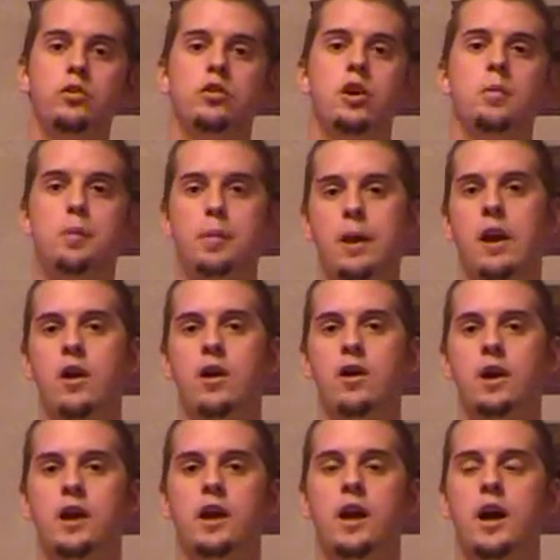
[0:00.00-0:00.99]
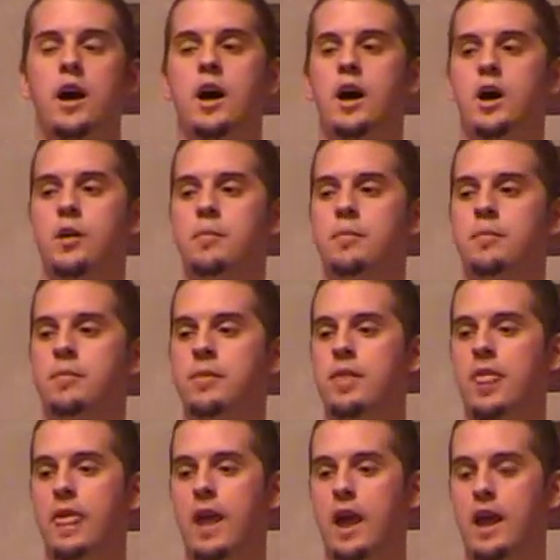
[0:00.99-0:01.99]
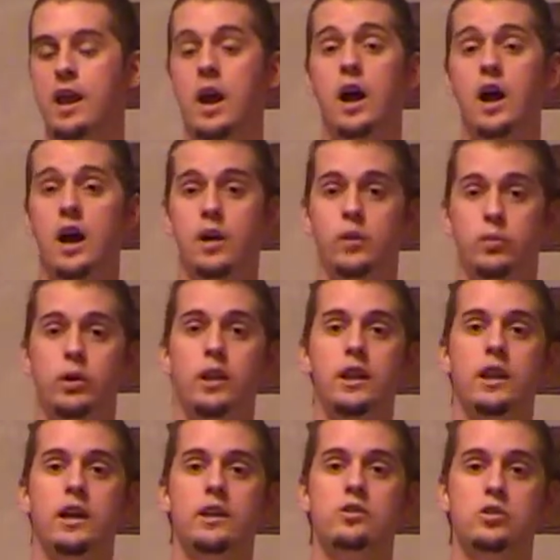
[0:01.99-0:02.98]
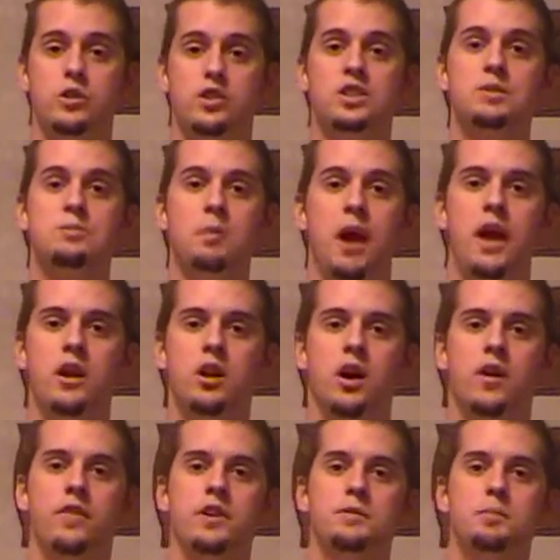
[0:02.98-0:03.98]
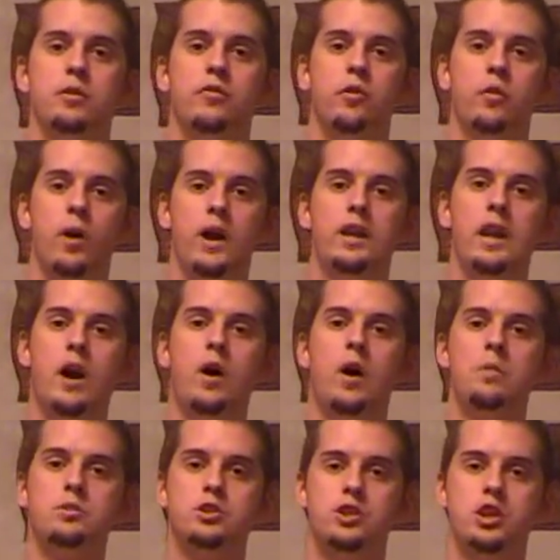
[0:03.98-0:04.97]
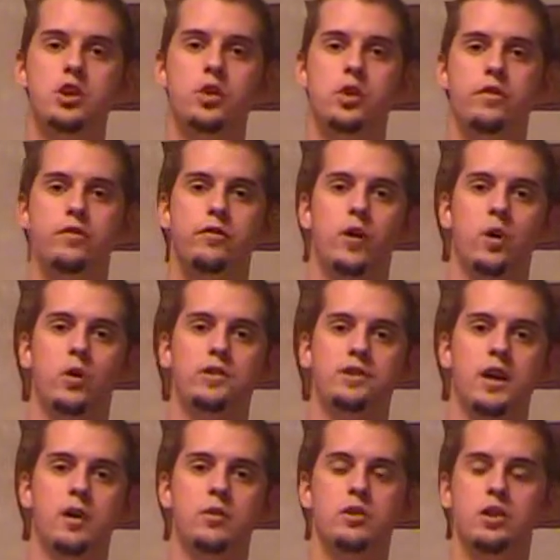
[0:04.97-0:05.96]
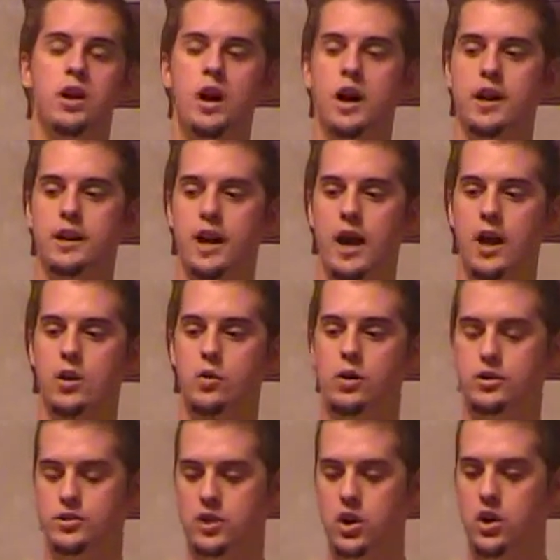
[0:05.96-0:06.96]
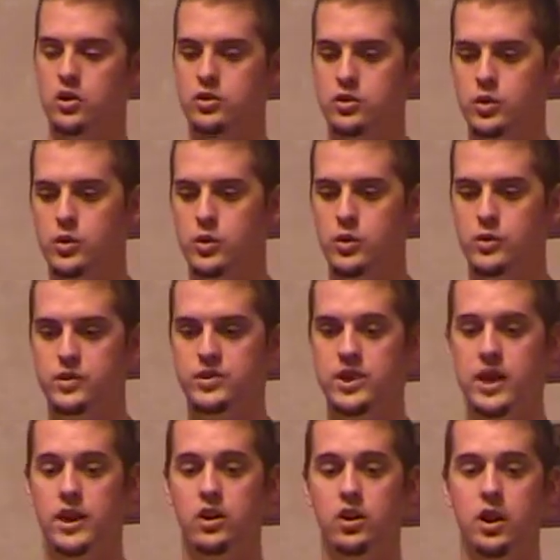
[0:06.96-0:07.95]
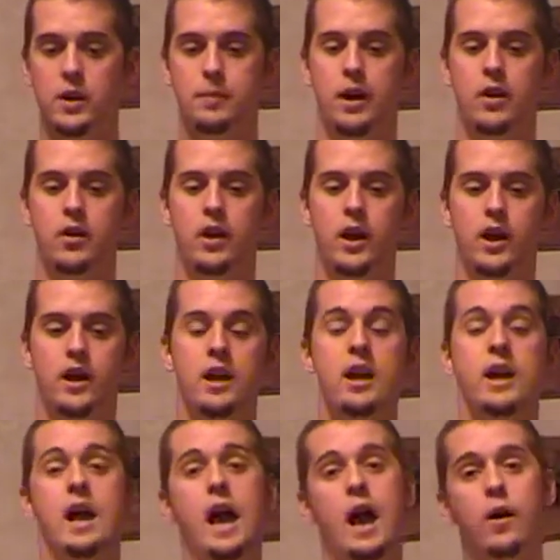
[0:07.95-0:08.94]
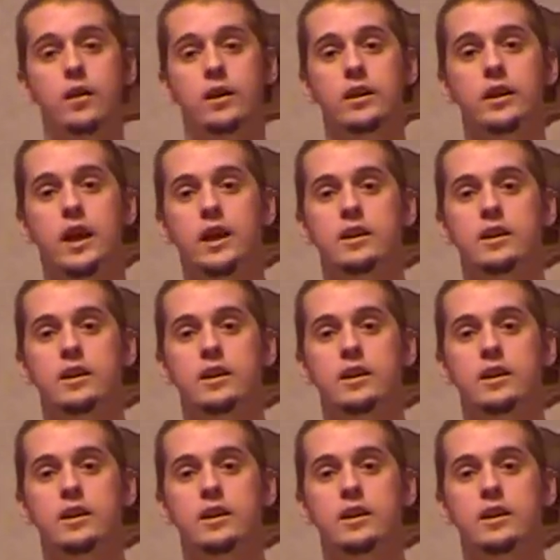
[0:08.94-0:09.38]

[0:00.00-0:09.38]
start preparing. And I really like to expand on this, but for right now, I'm just going to go ahead and focus. I had a guy who I was talking to who was saying a lot about how he's